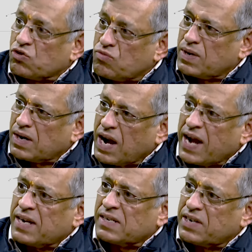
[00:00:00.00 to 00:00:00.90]
human
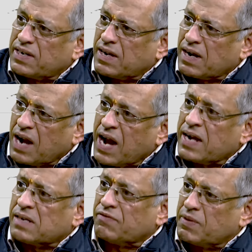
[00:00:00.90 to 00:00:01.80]
rights, gender
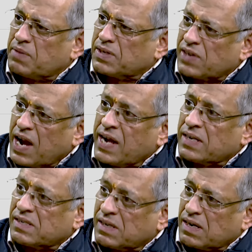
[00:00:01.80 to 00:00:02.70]
rights, women's
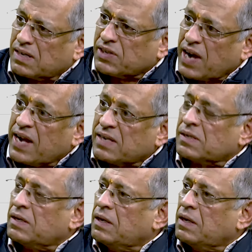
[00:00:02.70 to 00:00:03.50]
rights, children's rights,